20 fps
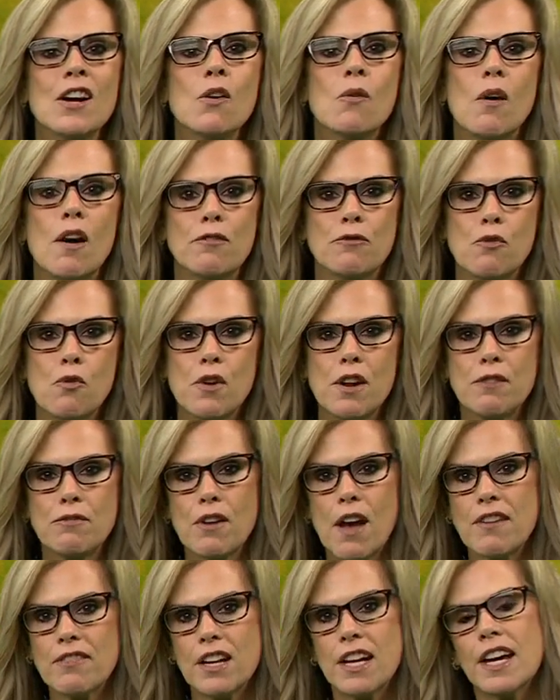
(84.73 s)
We'll have
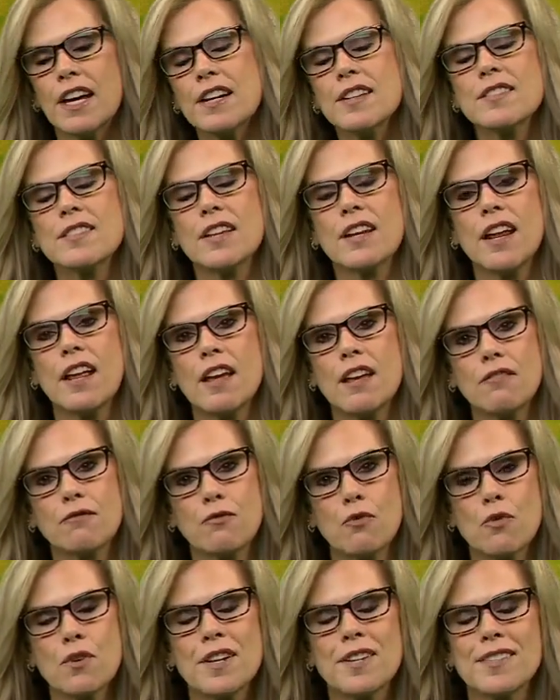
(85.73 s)
45 in Gunnison and
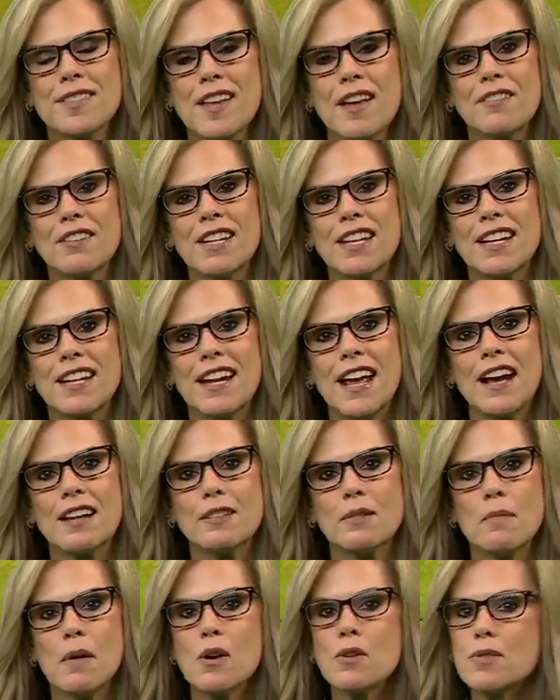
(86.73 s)
47 in
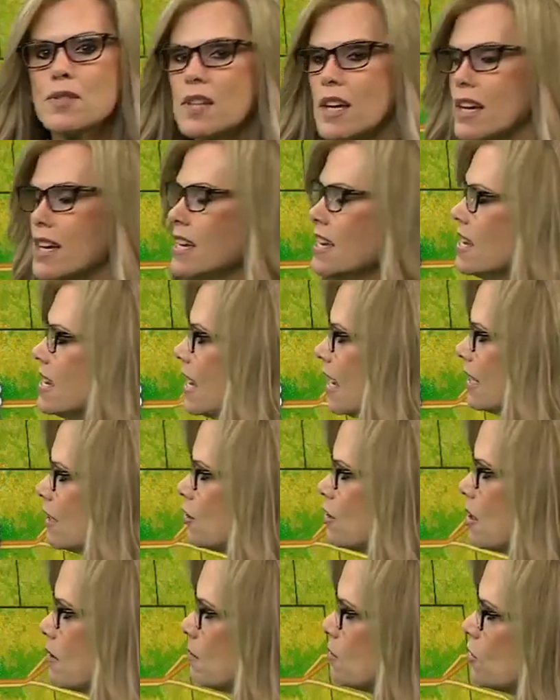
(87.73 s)
Alamosa. And our
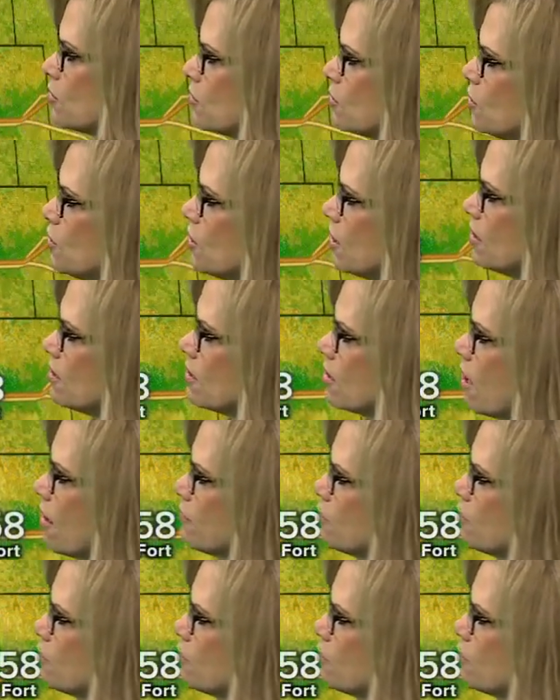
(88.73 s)
temperatures just off